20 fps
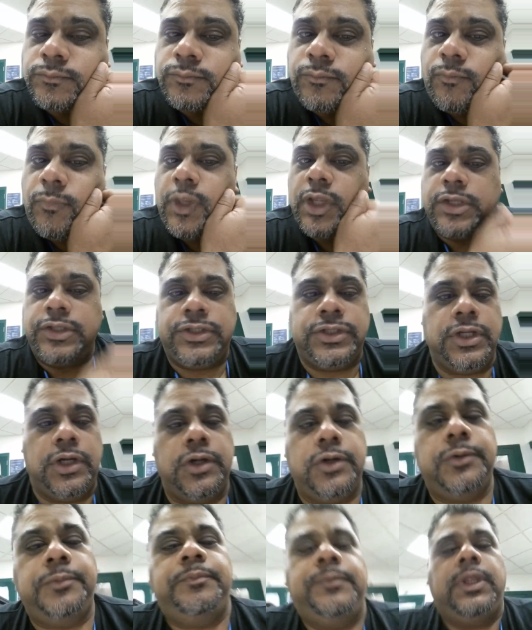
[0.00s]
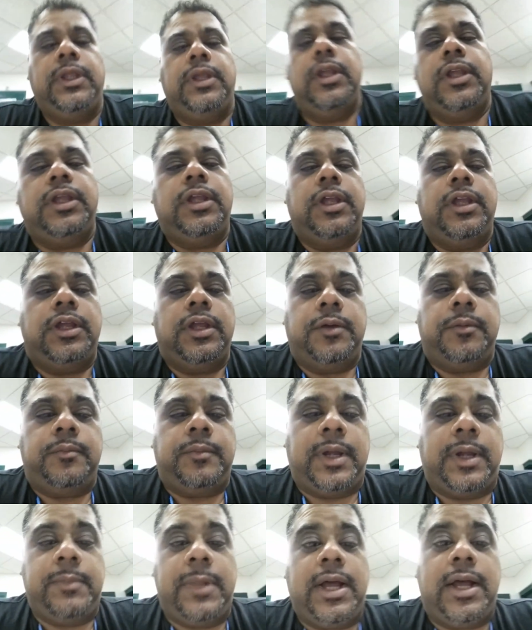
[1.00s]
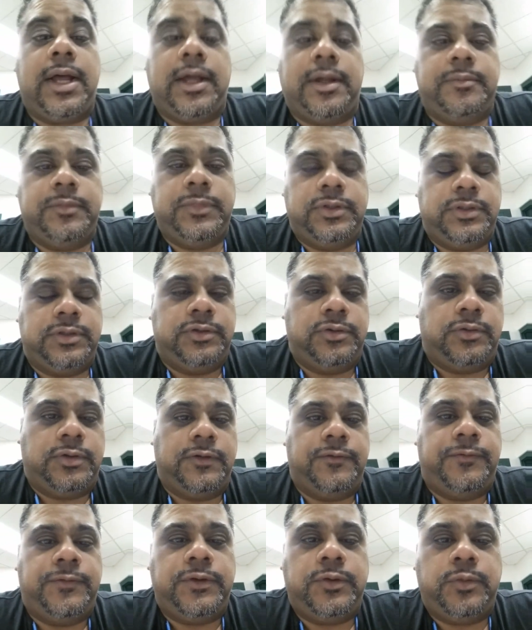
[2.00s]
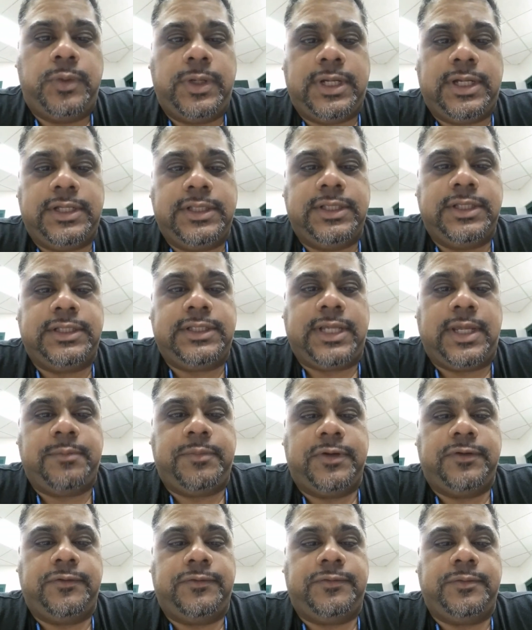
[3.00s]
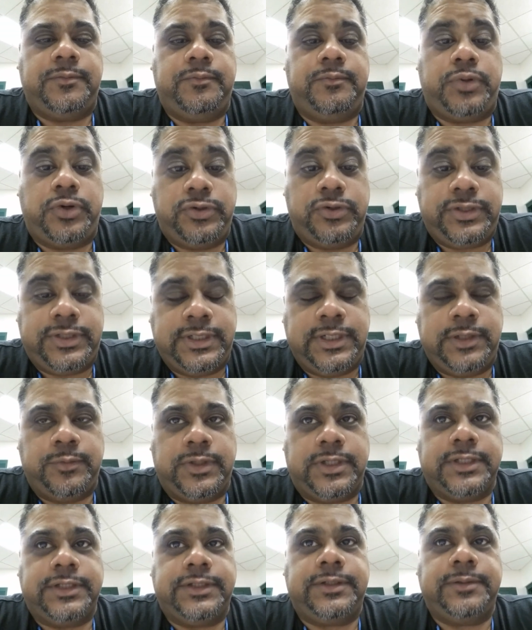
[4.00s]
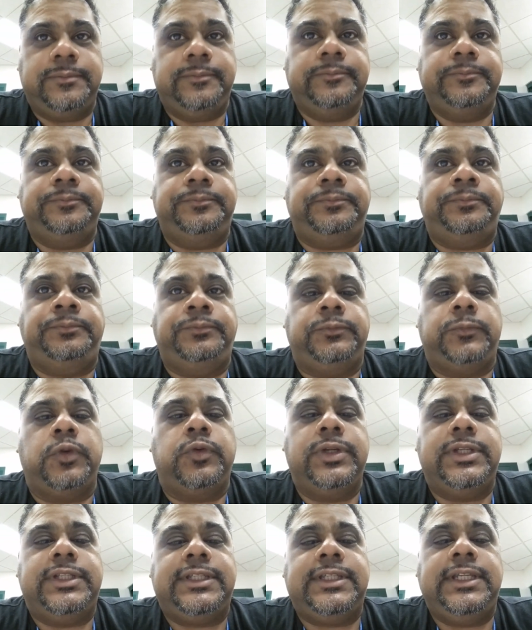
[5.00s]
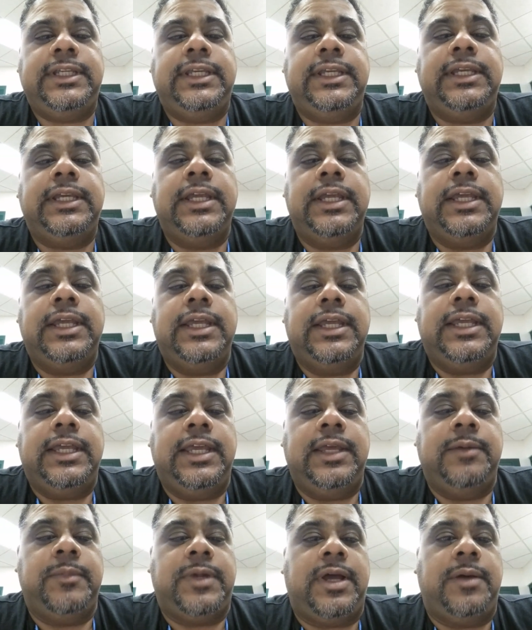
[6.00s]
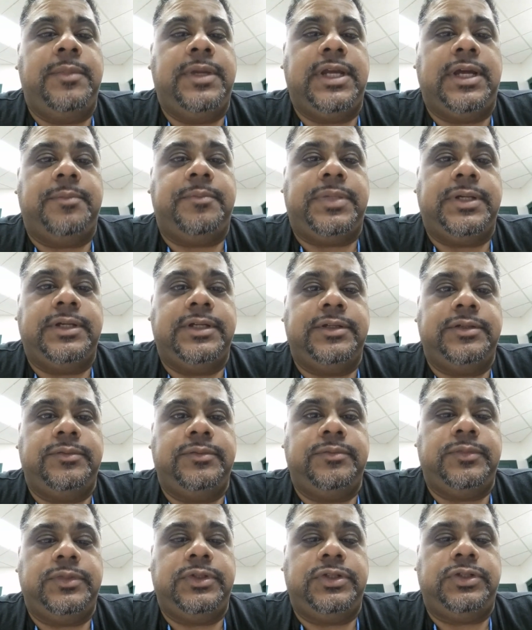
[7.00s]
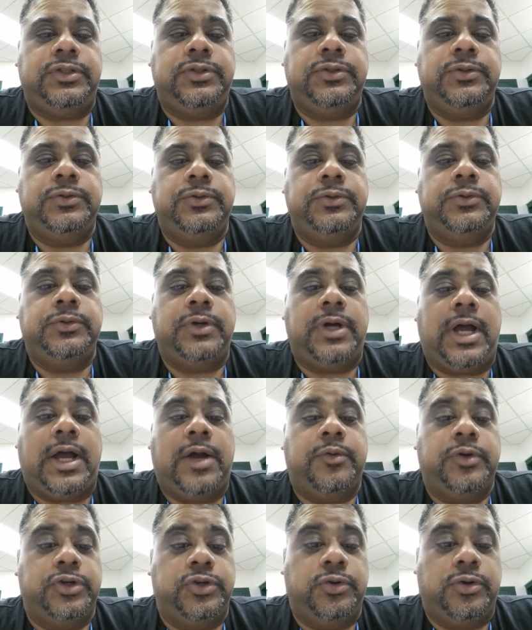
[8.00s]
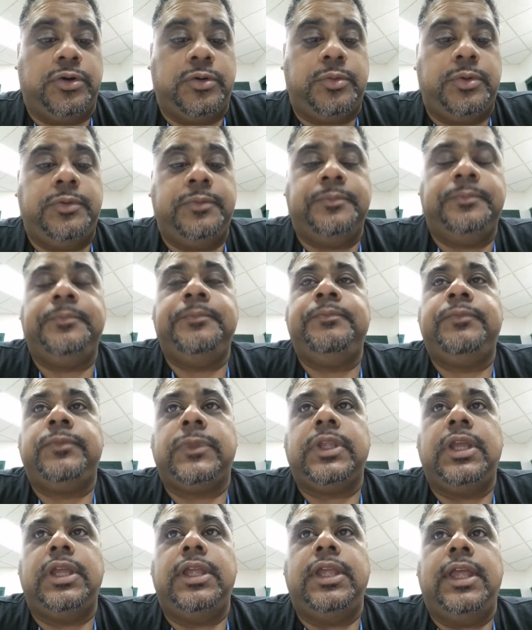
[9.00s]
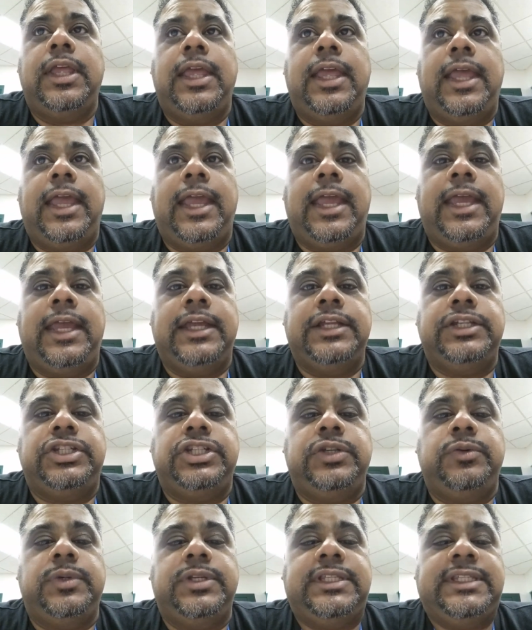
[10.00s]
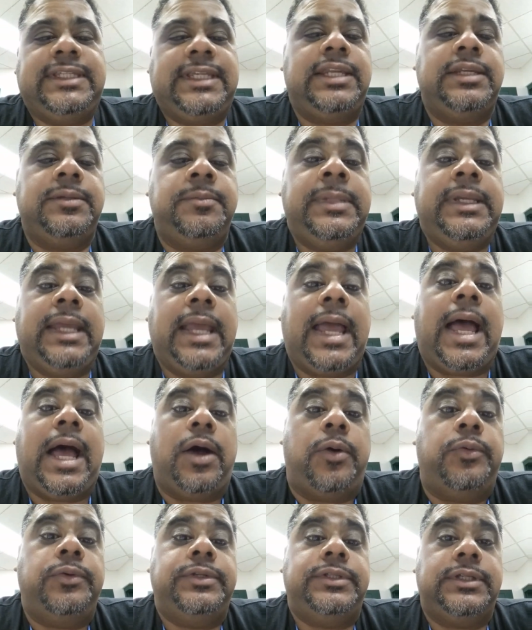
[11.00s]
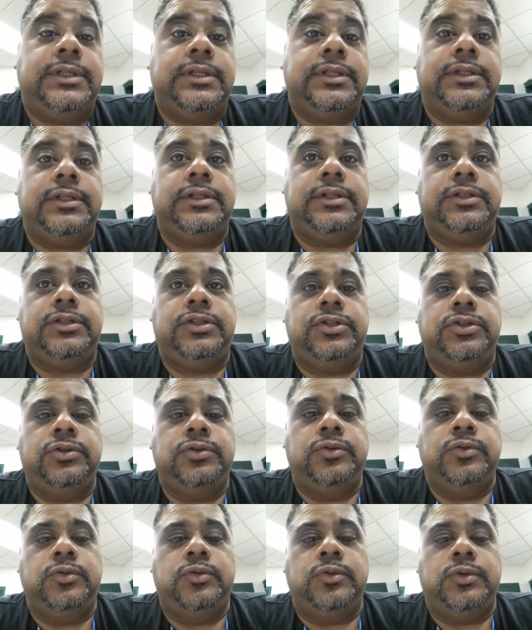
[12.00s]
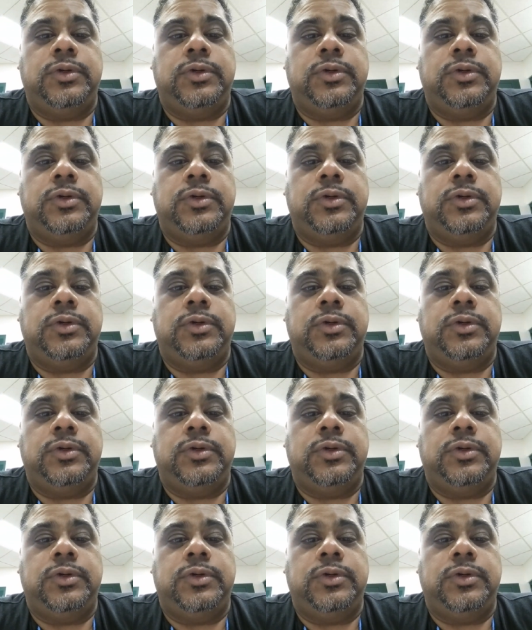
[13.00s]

So my mom, knowing full well the type of person he was, would see him coming up to our door, and she would send me out to